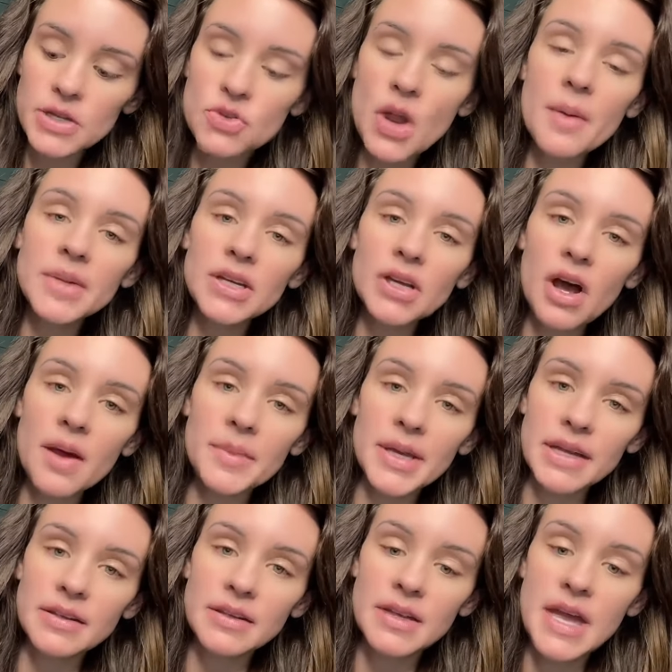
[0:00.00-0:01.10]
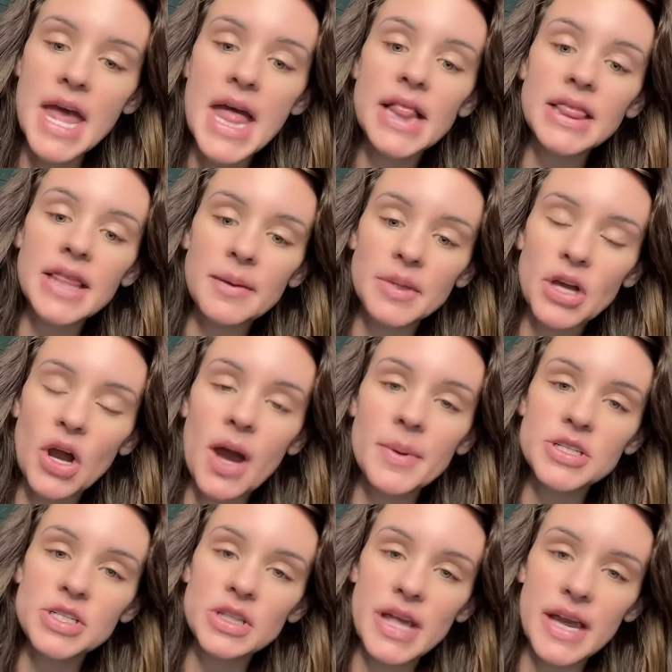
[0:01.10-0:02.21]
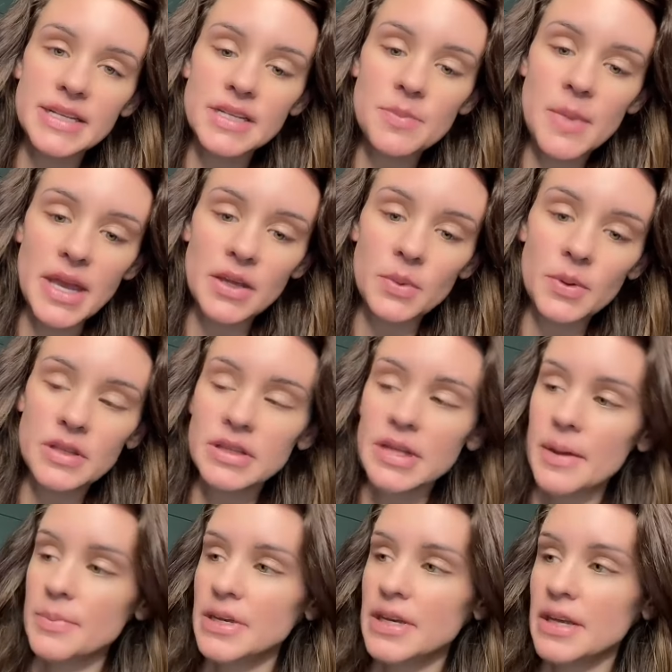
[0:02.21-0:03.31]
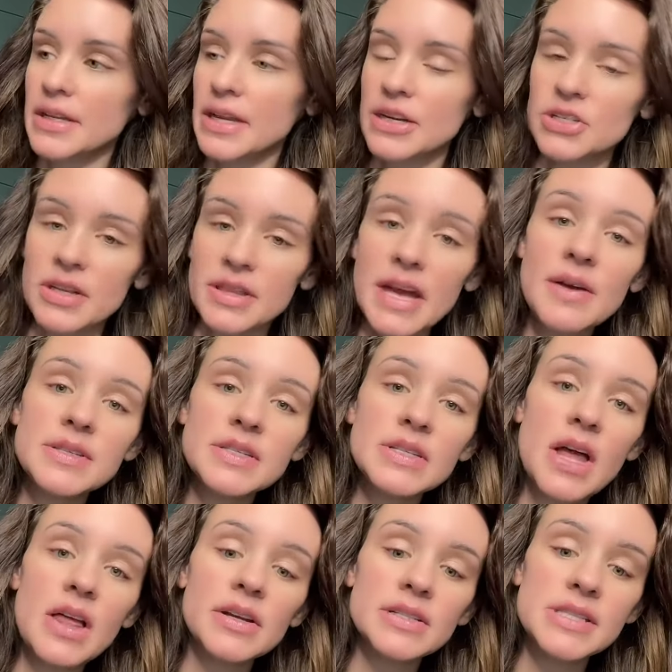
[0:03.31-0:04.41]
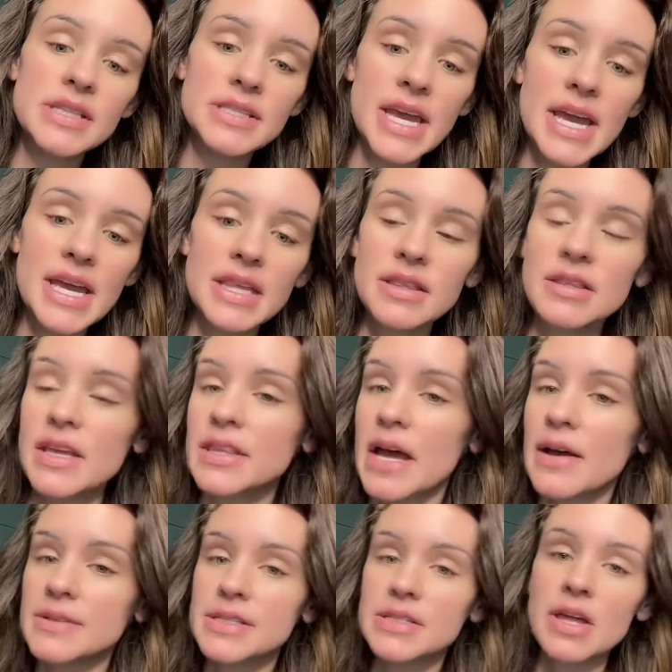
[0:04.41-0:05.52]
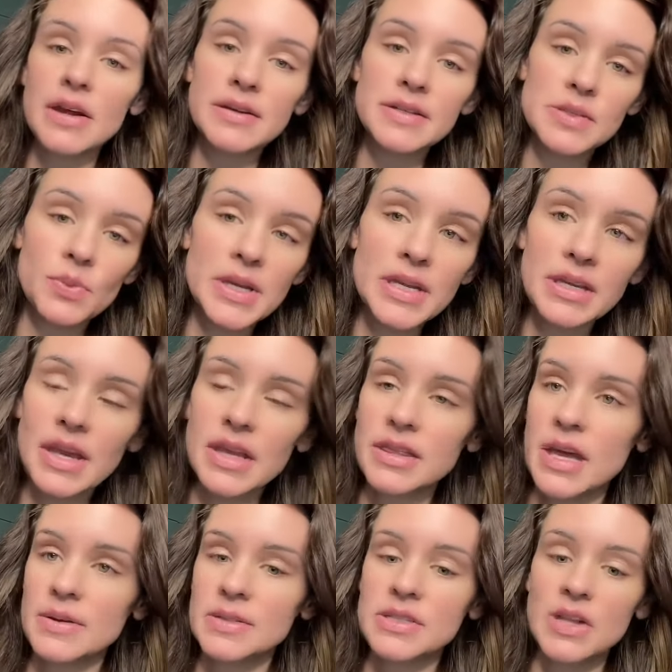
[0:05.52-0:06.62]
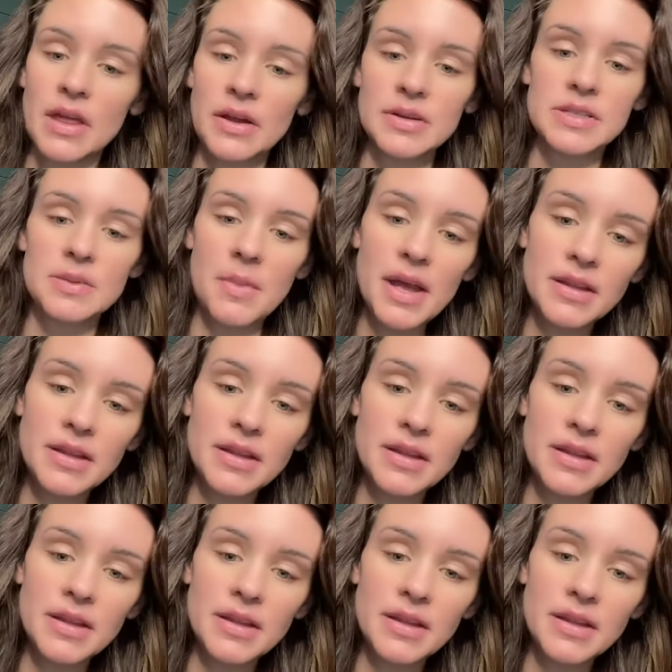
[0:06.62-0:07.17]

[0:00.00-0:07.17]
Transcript: Drop me a comment let me know how much you'd like to make, whether that be an extra $1,000 a day, $1,000 a week, $1,000 a